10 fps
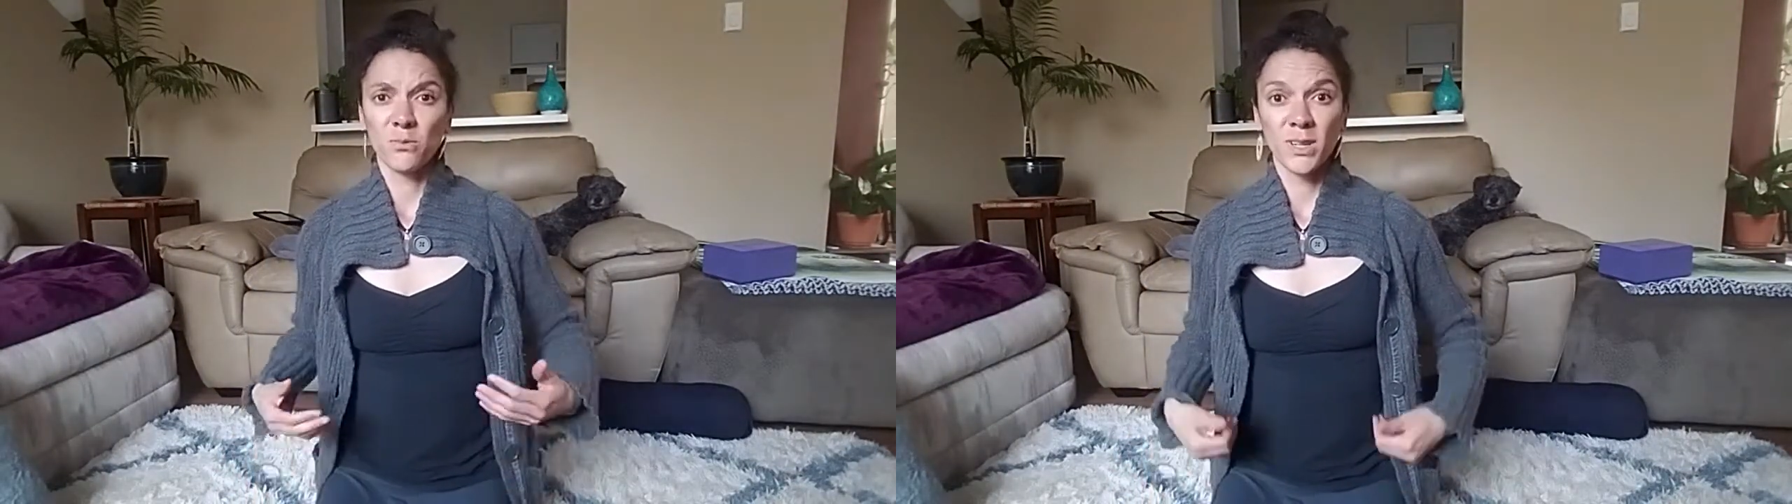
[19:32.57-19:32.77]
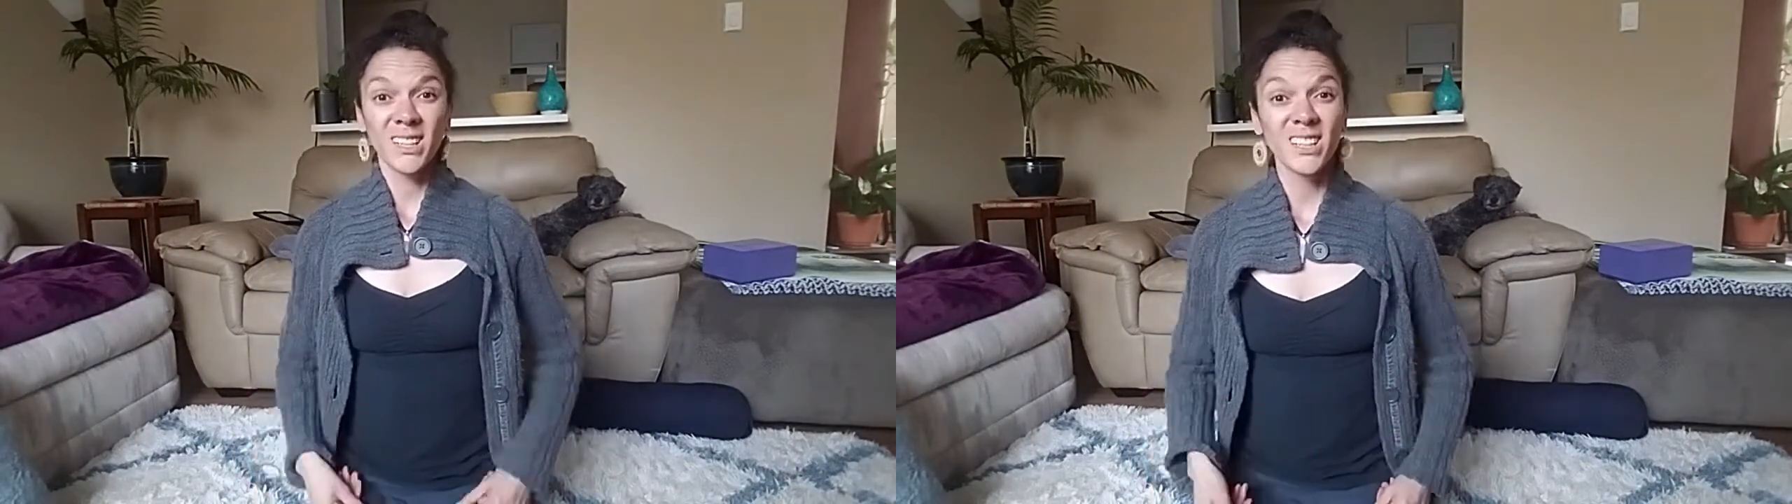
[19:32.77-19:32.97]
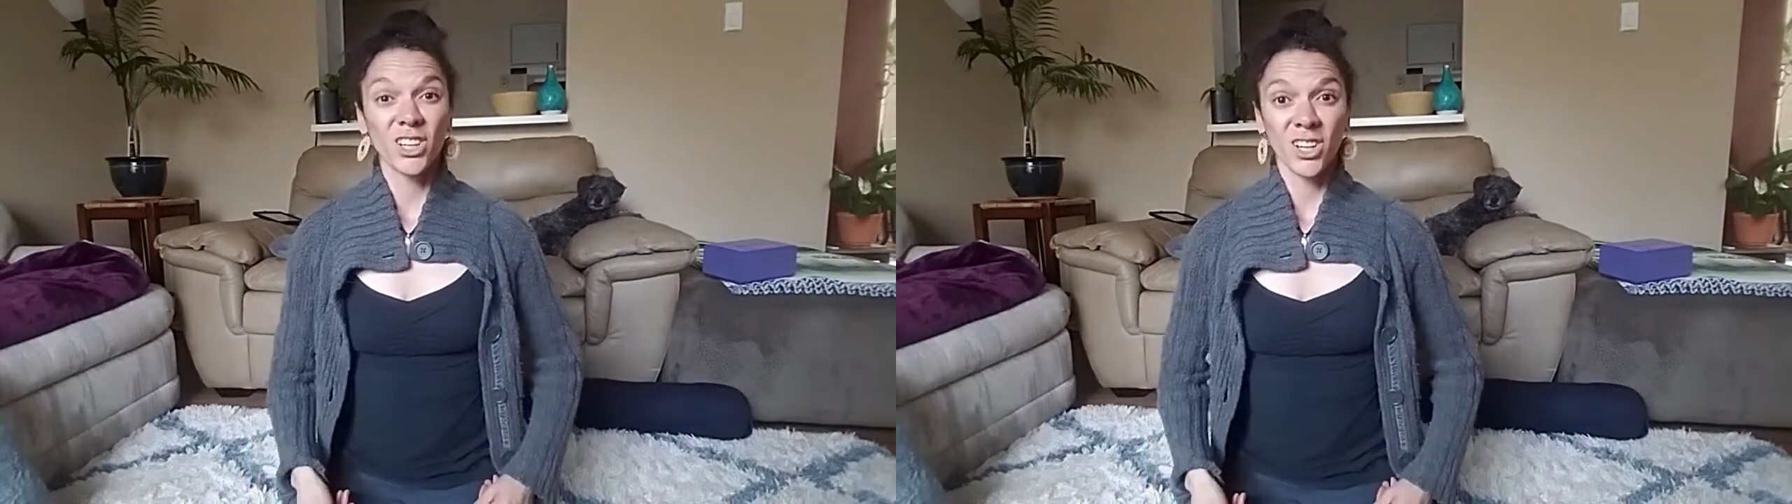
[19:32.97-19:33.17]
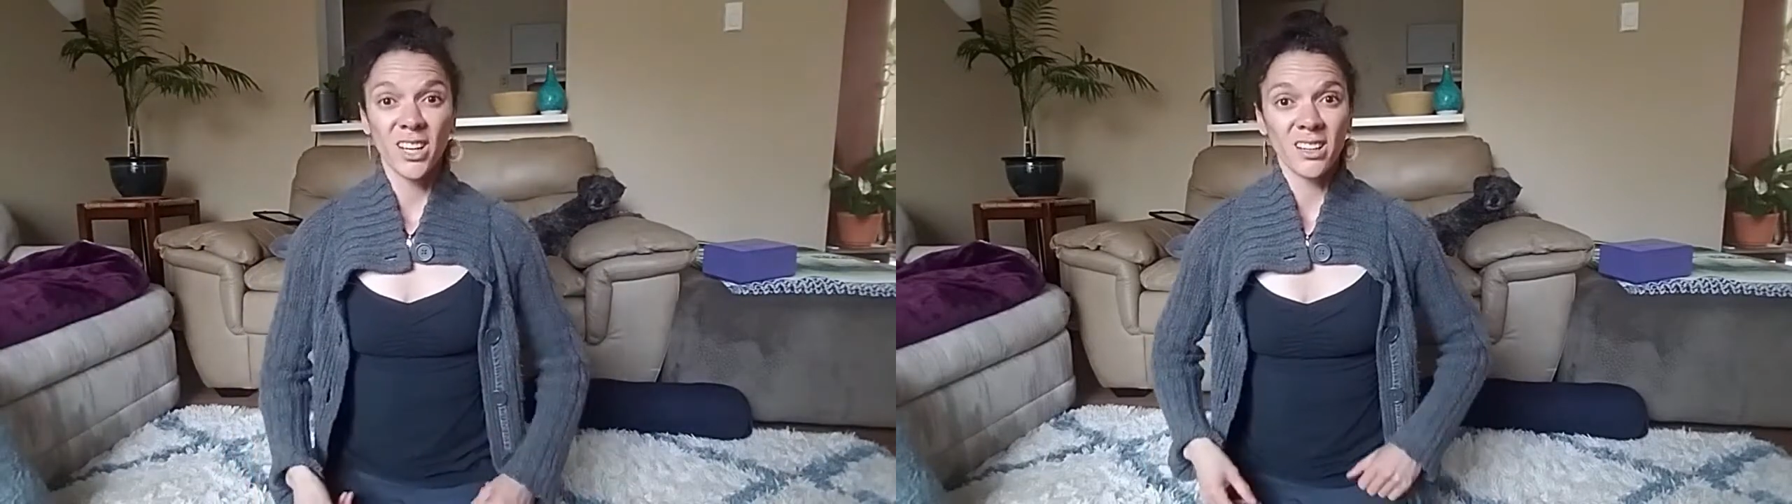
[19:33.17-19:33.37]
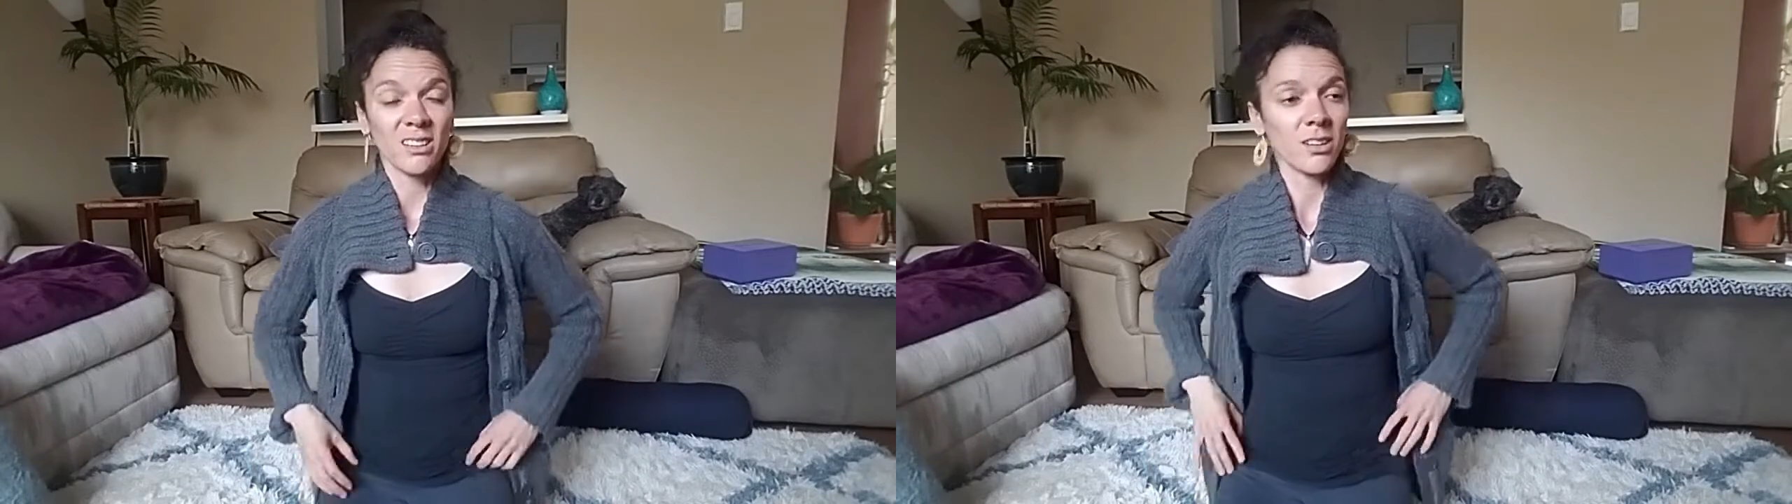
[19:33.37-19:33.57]
really good,
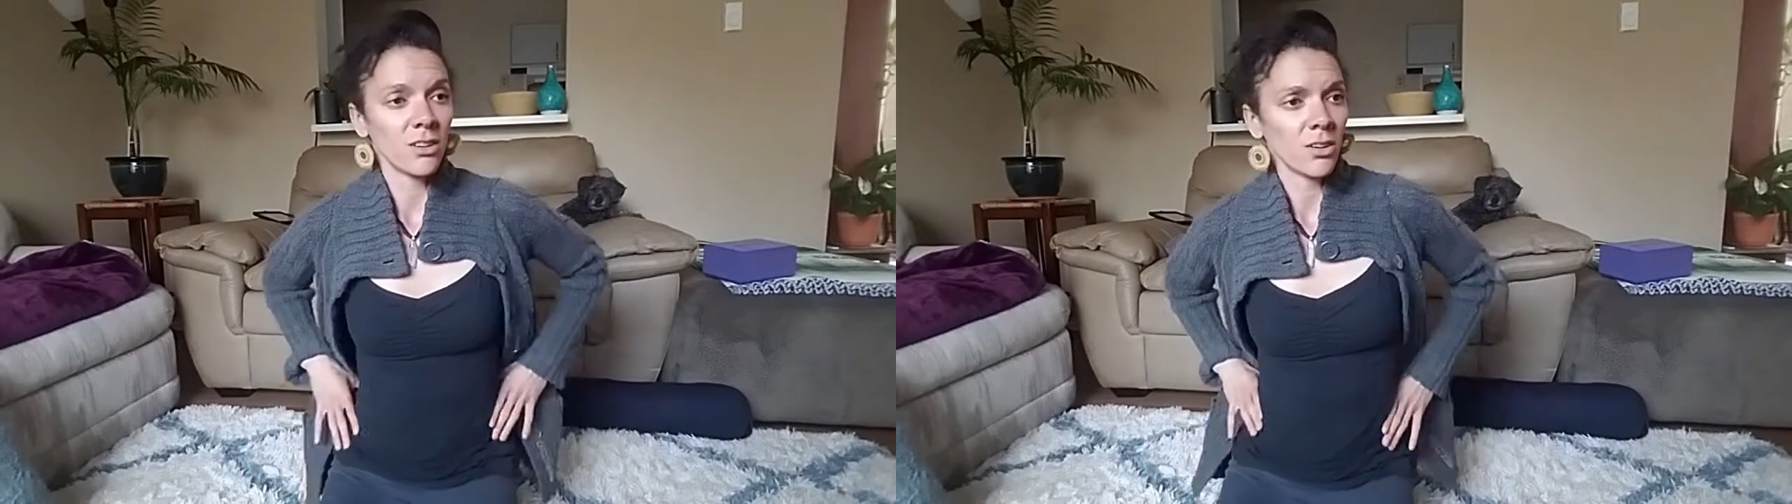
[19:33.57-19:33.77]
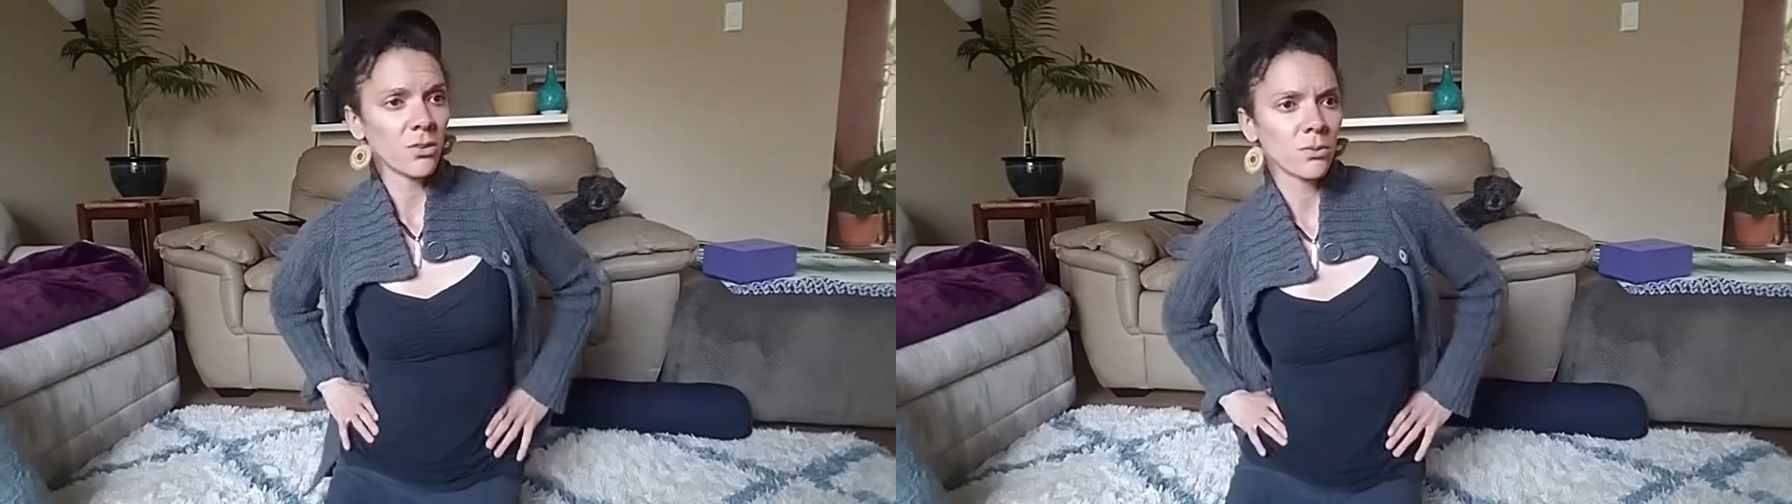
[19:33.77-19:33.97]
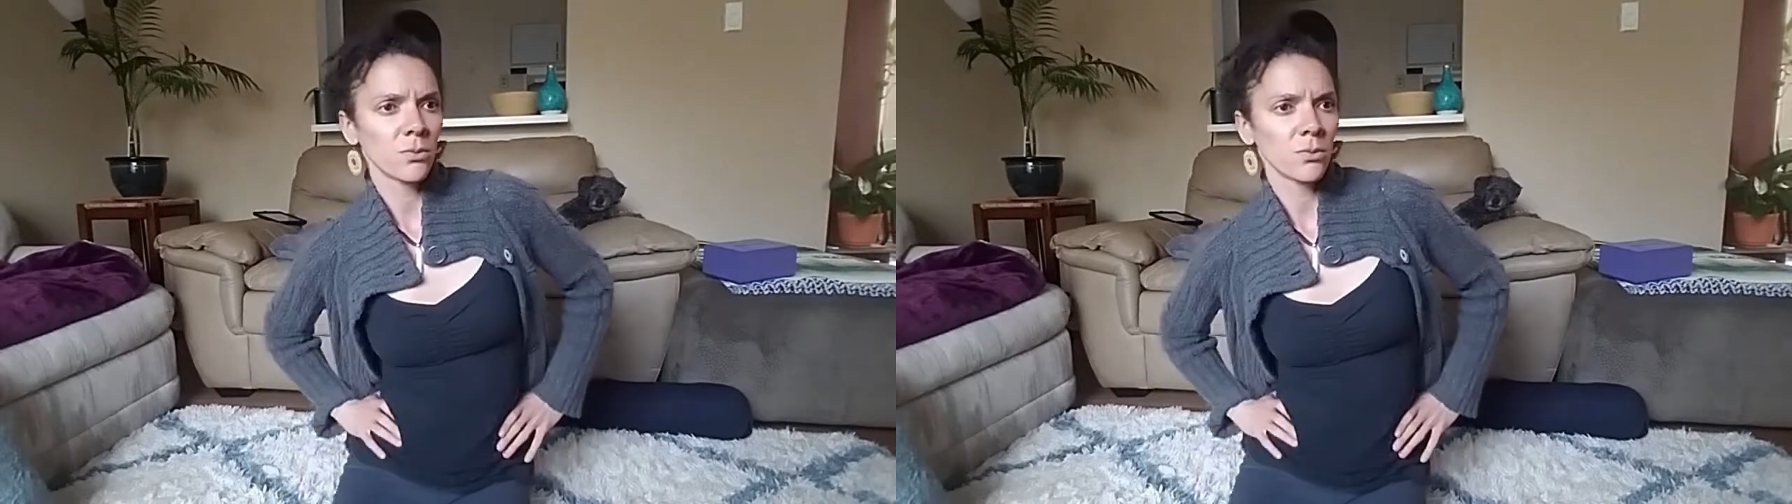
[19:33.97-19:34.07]
you know,